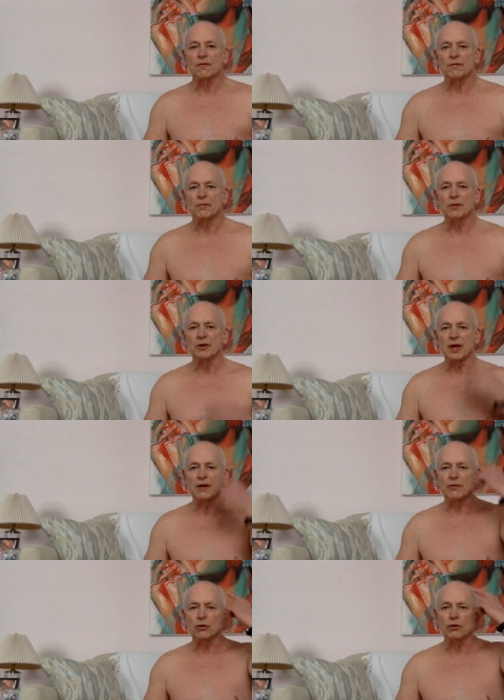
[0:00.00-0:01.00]
from the
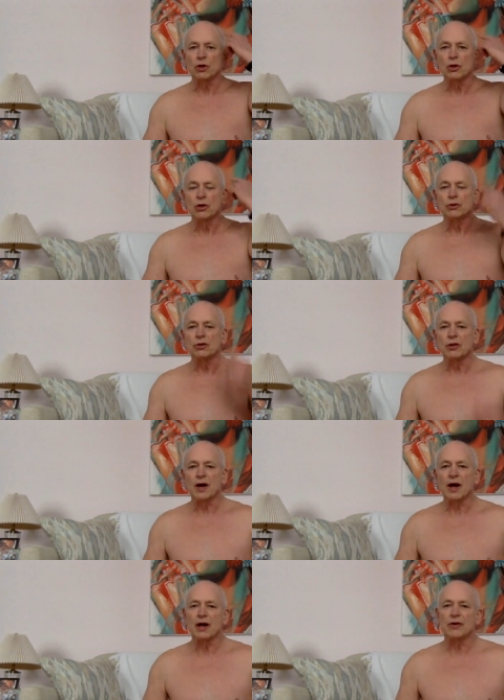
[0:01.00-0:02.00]
navel to the
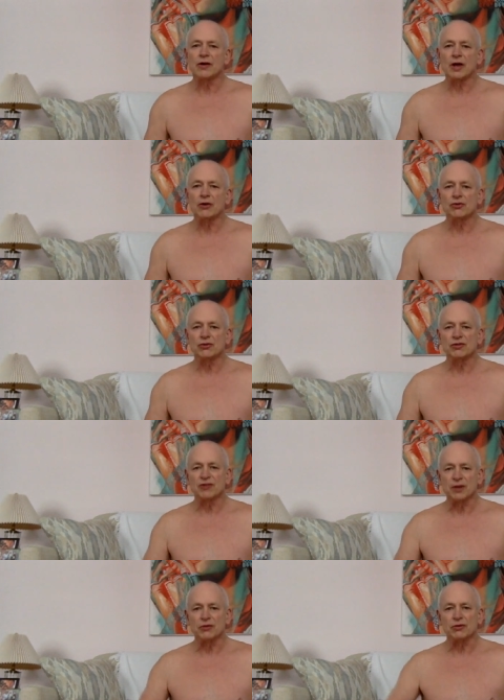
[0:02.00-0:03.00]
higher energy
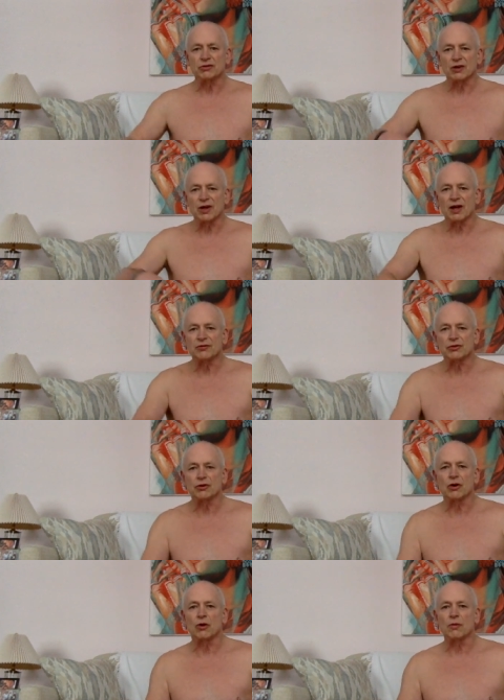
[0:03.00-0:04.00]
centers. It has to
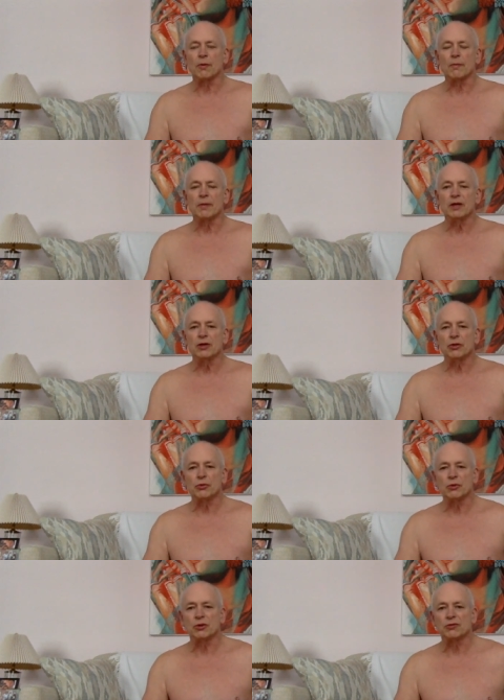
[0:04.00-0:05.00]
go in
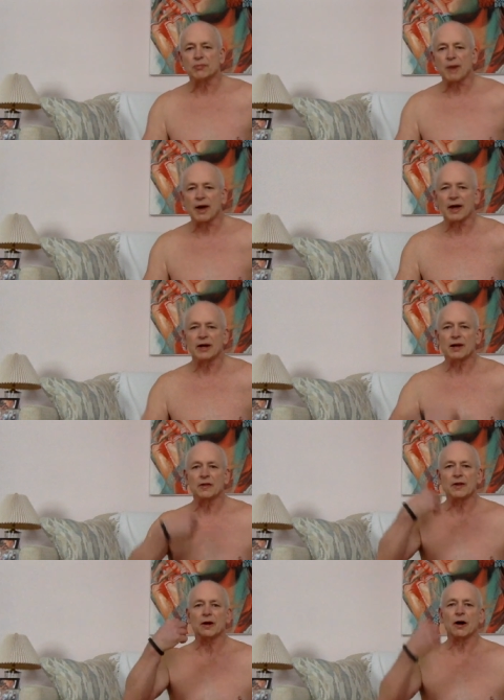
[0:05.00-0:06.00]
through the spine
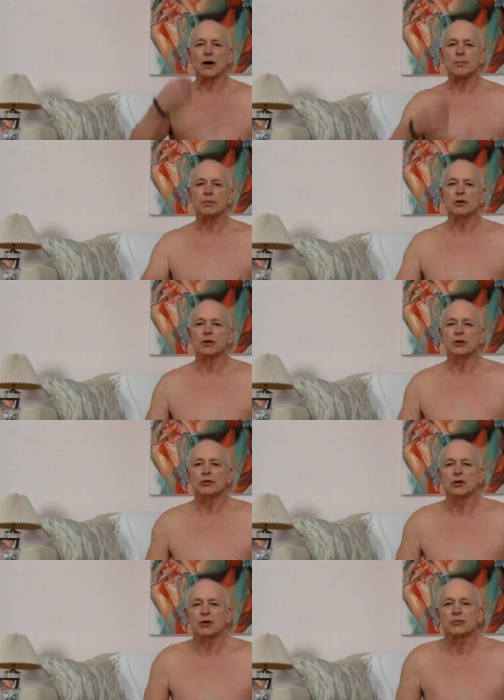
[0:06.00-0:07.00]
and then up
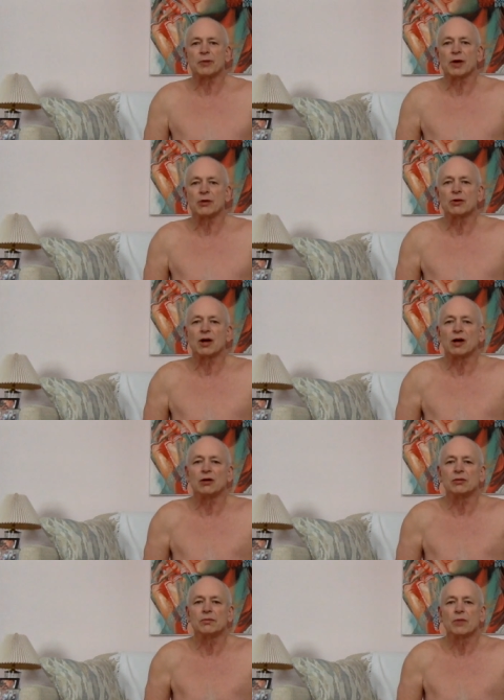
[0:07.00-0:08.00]
into the spinal
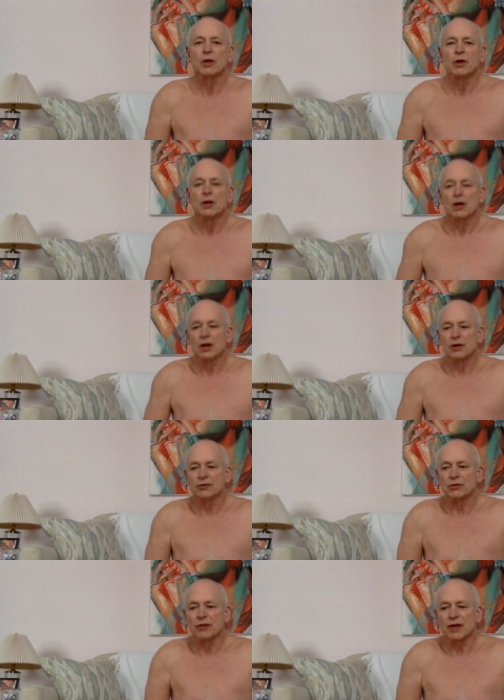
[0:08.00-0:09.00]
column. And
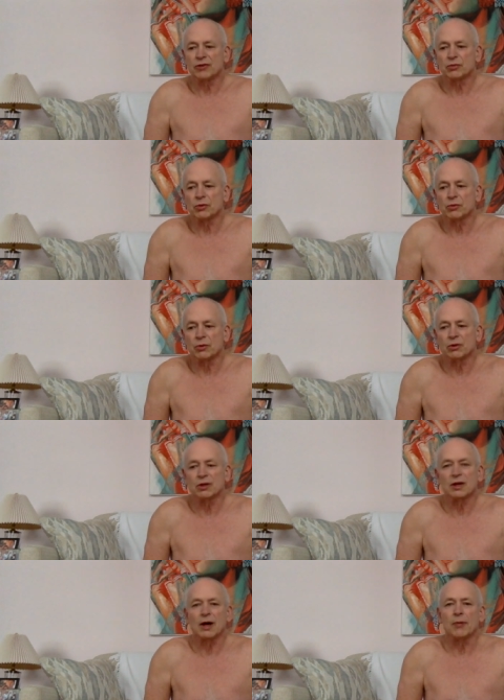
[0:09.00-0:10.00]
so that's what really
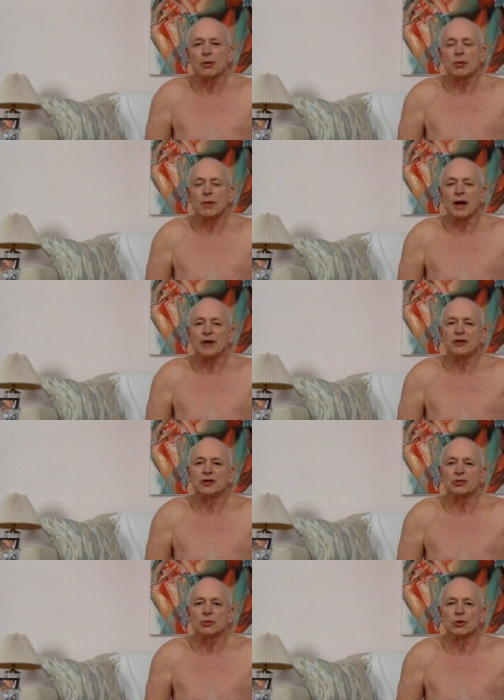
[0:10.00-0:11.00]
kapalabhati
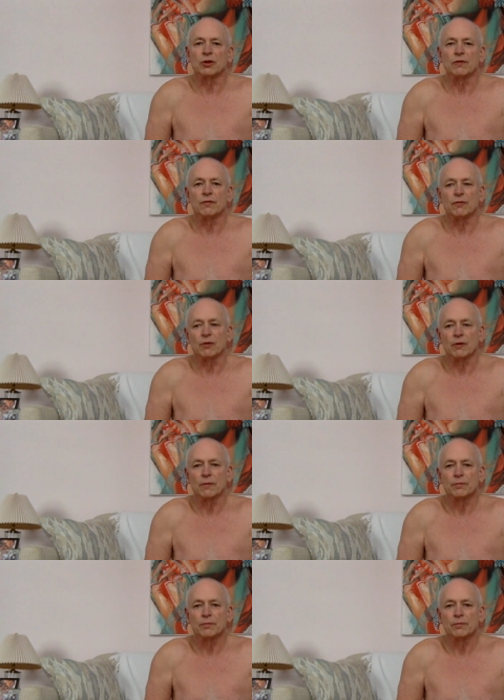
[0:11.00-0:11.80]
is working for.